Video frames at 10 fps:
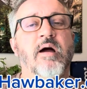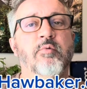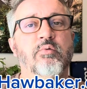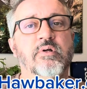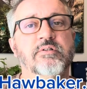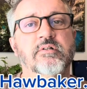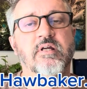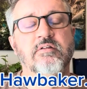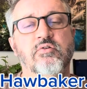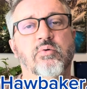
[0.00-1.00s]
I'm a realtor
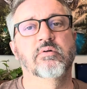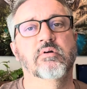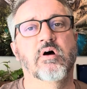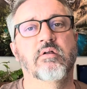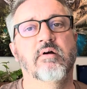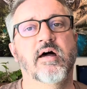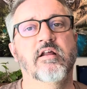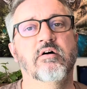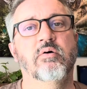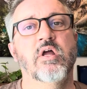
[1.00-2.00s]
in Northern
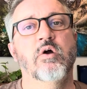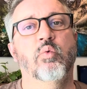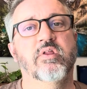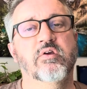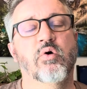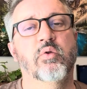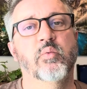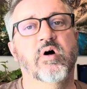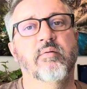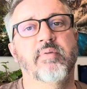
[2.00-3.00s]
Colorado with
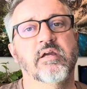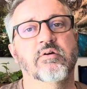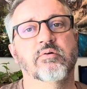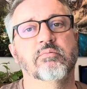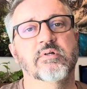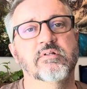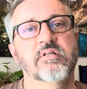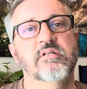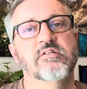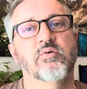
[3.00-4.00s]
Coldwell Banker
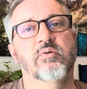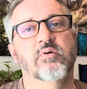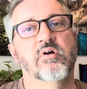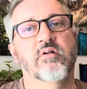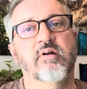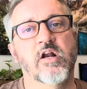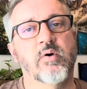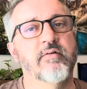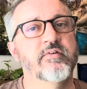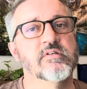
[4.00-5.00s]
Realty's Northern Colorado
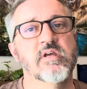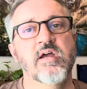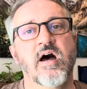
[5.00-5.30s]
office.